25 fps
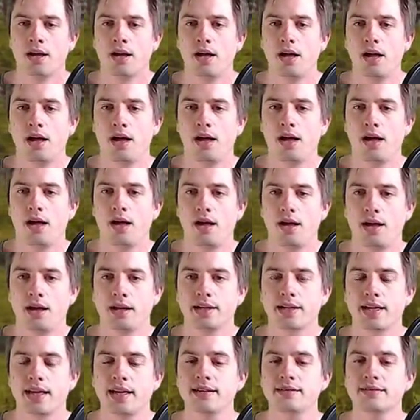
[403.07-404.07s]
Uh,
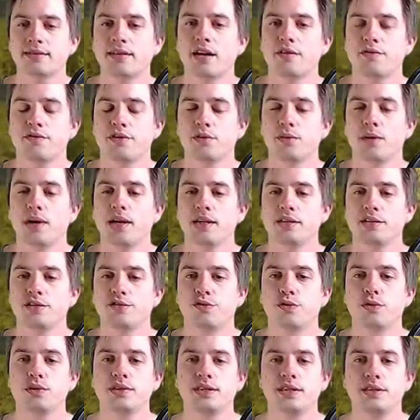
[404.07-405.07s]
and King's downward one is
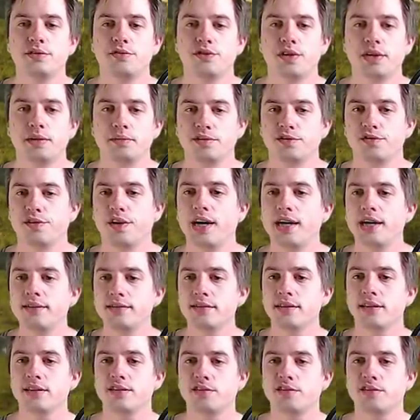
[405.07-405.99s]
fourteen frames fast,